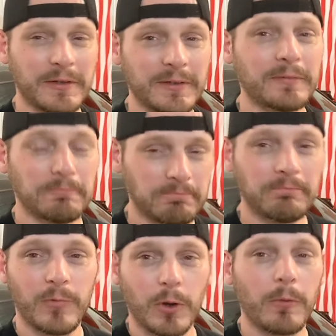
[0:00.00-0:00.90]
They're
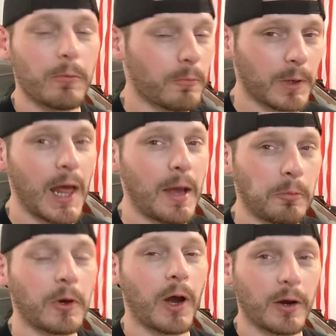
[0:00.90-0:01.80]

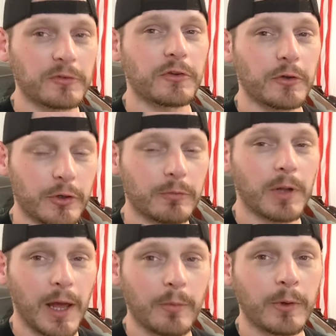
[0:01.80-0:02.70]
reliable cars. They're good,
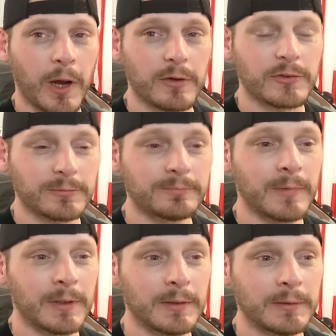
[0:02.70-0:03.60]
reliable cars.
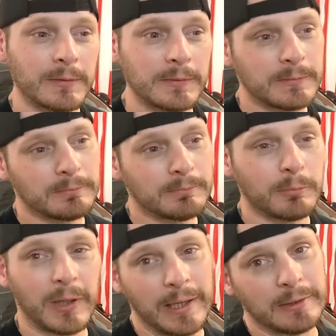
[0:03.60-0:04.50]

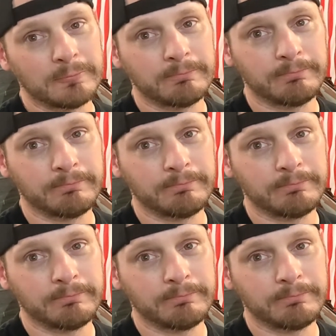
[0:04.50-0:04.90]
But...